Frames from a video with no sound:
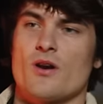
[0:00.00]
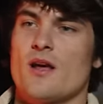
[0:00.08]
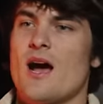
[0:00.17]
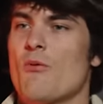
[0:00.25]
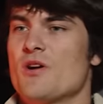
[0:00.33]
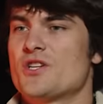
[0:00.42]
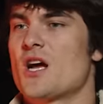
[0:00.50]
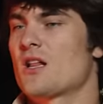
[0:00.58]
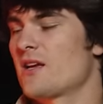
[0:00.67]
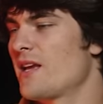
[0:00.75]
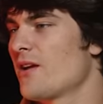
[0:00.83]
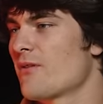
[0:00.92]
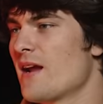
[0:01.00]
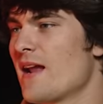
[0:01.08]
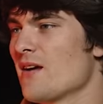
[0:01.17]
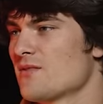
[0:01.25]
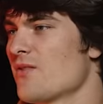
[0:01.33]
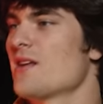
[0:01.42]
to go on, I want chocolate cake right
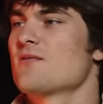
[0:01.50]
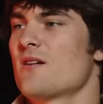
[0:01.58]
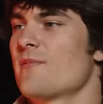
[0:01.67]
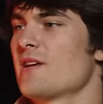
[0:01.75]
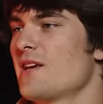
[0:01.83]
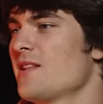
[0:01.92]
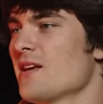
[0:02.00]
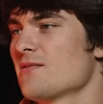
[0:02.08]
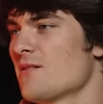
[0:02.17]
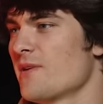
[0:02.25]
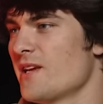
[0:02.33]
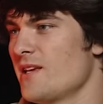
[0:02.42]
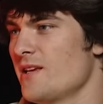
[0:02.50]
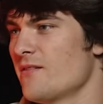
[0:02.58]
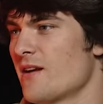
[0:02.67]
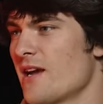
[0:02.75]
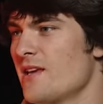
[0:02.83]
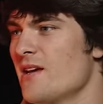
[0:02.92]
now, so that's what I'm going to get and that's what I'm going to eat,
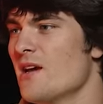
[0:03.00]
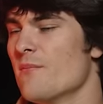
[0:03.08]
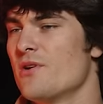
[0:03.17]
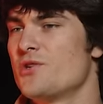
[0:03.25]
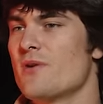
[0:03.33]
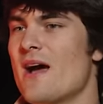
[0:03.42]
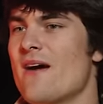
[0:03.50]
right? But you